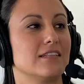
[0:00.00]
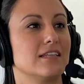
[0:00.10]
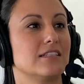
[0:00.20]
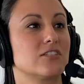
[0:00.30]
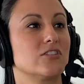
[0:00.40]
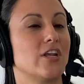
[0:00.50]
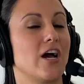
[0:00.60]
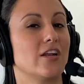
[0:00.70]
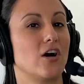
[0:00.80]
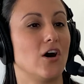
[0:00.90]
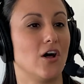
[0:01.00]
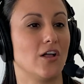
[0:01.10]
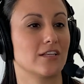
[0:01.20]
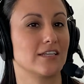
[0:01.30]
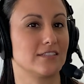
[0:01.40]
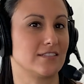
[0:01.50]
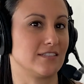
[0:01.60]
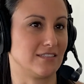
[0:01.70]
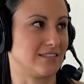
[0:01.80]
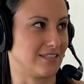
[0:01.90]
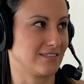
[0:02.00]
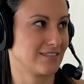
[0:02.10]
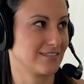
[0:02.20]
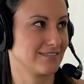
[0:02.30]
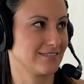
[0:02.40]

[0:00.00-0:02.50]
it's not all consistent.